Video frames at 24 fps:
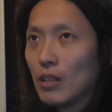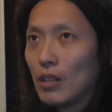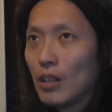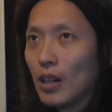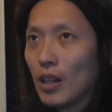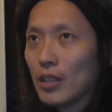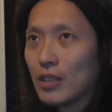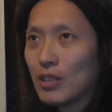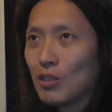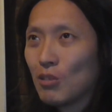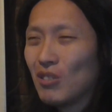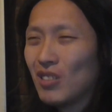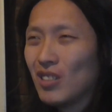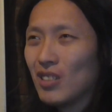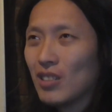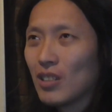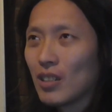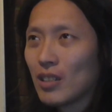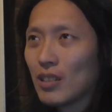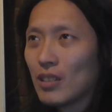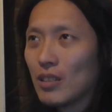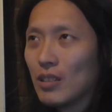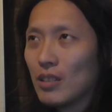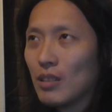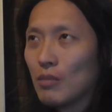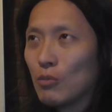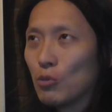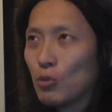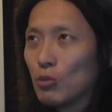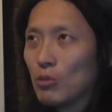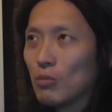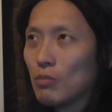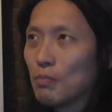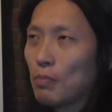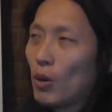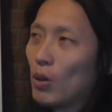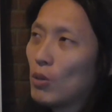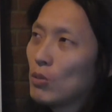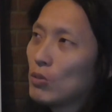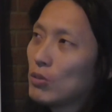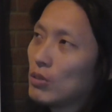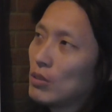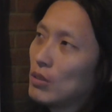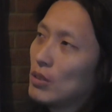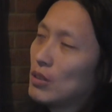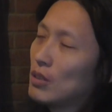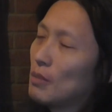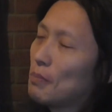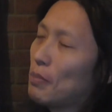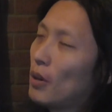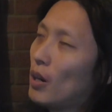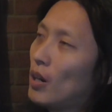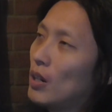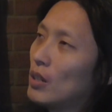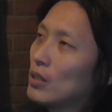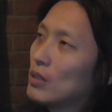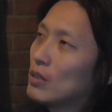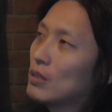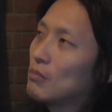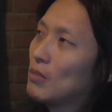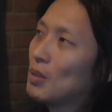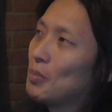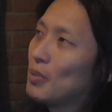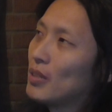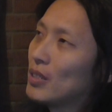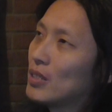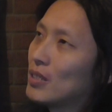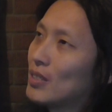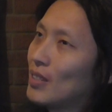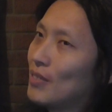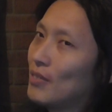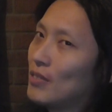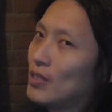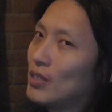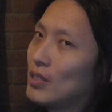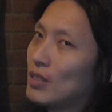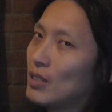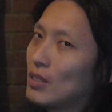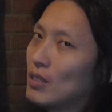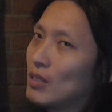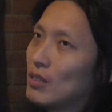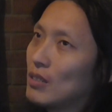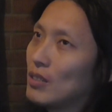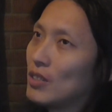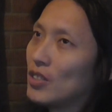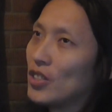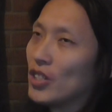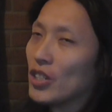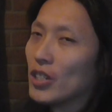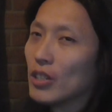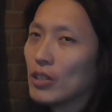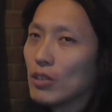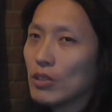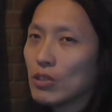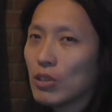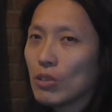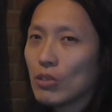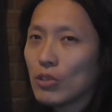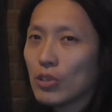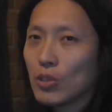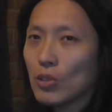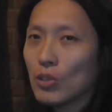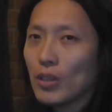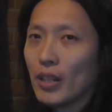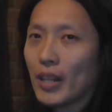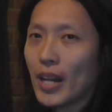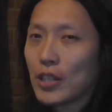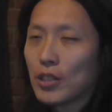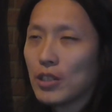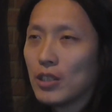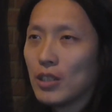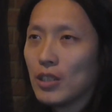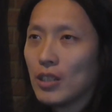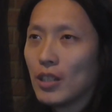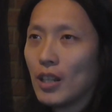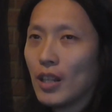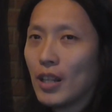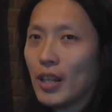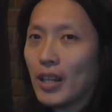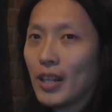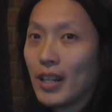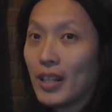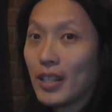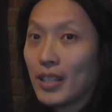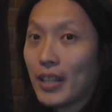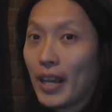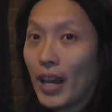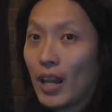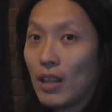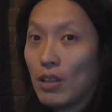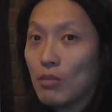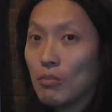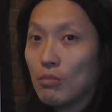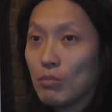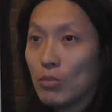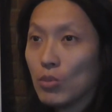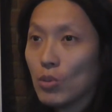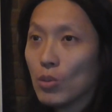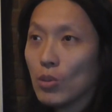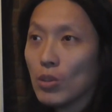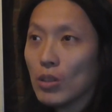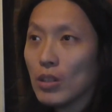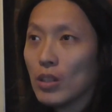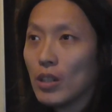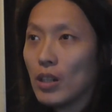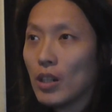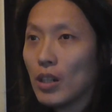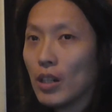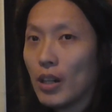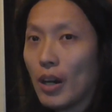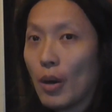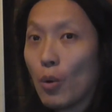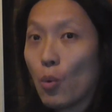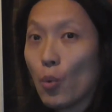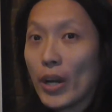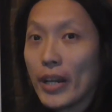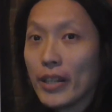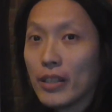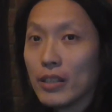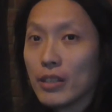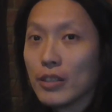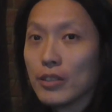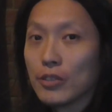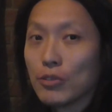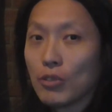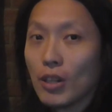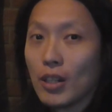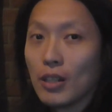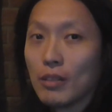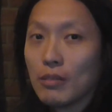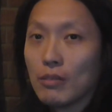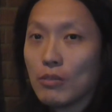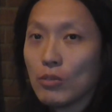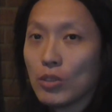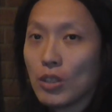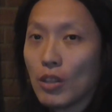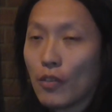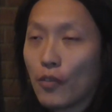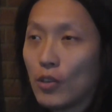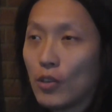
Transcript: I think only in the past maybe 7 years or so, it actually gained more awareness, right? When they